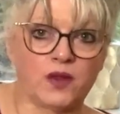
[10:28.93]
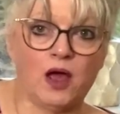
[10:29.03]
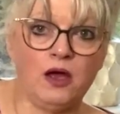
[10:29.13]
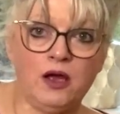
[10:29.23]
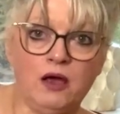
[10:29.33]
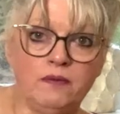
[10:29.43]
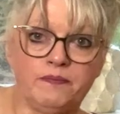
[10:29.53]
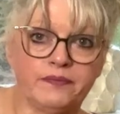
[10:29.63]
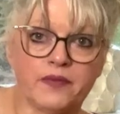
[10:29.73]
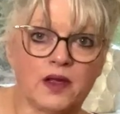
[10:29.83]
Oh no,
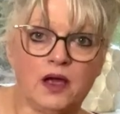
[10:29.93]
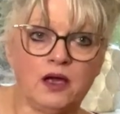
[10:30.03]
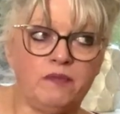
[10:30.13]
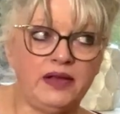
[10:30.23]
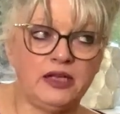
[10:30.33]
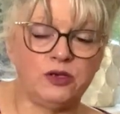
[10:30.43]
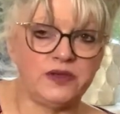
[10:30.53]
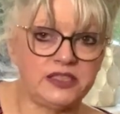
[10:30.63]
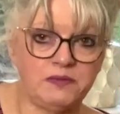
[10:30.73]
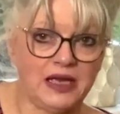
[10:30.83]
a complete
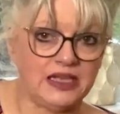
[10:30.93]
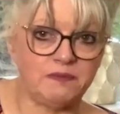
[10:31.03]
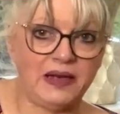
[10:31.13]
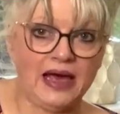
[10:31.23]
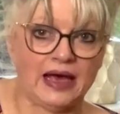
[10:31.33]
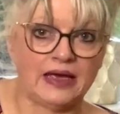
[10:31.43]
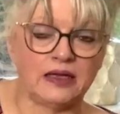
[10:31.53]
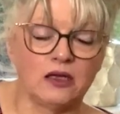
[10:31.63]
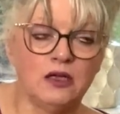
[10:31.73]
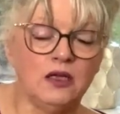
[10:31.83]
crisped it, it's
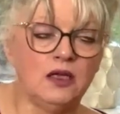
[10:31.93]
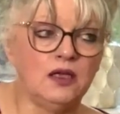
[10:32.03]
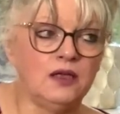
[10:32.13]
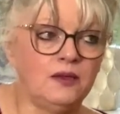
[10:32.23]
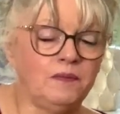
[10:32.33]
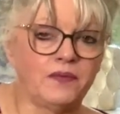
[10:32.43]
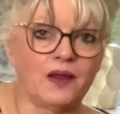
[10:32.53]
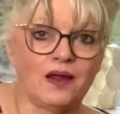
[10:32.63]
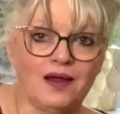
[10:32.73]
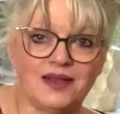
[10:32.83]
black.
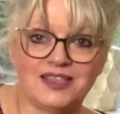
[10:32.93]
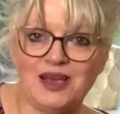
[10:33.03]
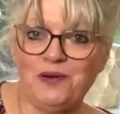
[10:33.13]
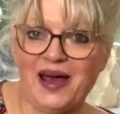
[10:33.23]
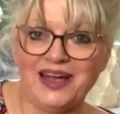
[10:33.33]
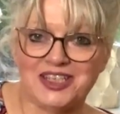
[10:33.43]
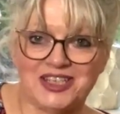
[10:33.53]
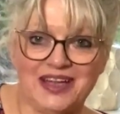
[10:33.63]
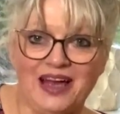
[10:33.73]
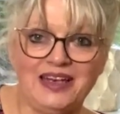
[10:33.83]
So
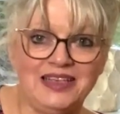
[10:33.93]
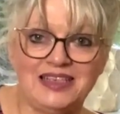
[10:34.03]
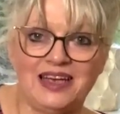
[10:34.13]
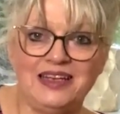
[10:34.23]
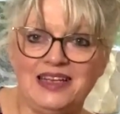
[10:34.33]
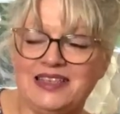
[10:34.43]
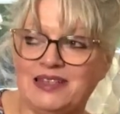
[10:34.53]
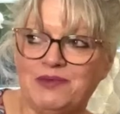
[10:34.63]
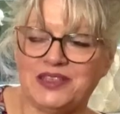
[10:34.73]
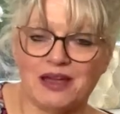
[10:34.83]
actually I need
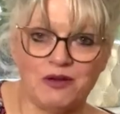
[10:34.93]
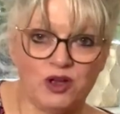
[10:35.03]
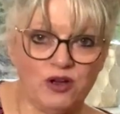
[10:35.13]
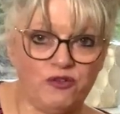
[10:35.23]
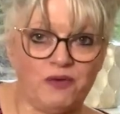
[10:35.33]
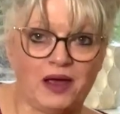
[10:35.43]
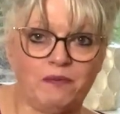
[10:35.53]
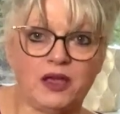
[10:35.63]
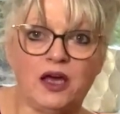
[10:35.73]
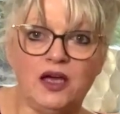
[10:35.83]
someone to come and cook for me,
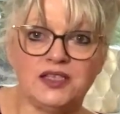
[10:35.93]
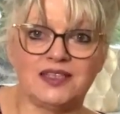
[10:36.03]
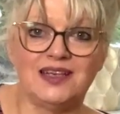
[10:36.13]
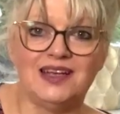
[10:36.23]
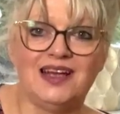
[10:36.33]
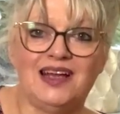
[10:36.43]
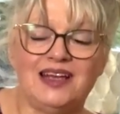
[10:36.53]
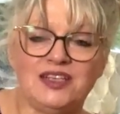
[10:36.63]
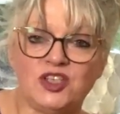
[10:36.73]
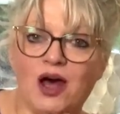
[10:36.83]
because
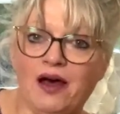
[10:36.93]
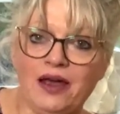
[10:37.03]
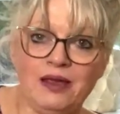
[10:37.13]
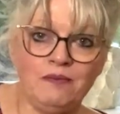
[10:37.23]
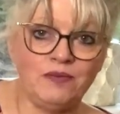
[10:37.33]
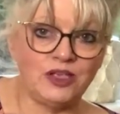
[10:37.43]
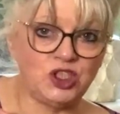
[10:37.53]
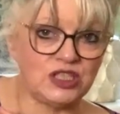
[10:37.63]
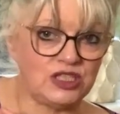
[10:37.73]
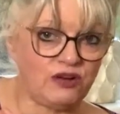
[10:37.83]
time
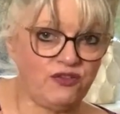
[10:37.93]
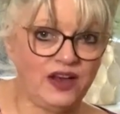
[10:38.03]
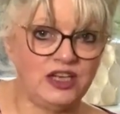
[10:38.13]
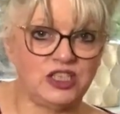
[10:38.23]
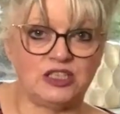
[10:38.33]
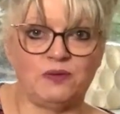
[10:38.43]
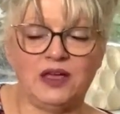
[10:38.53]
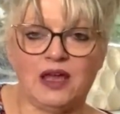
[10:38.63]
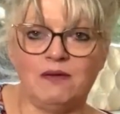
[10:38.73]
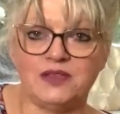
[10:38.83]
just vanishes. When I
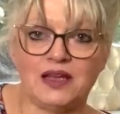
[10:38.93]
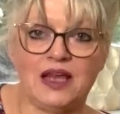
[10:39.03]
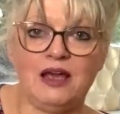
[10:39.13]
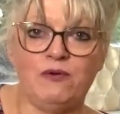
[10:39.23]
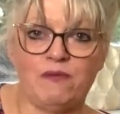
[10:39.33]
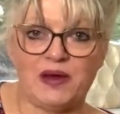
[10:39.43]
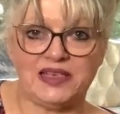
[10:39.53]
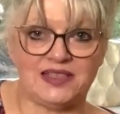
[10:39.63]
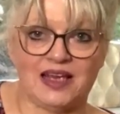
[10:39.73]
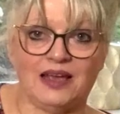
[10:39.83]
come down here with
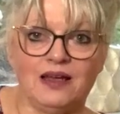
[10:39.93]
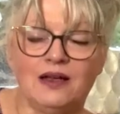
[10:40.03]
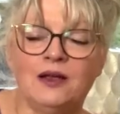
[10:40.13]
Betsy,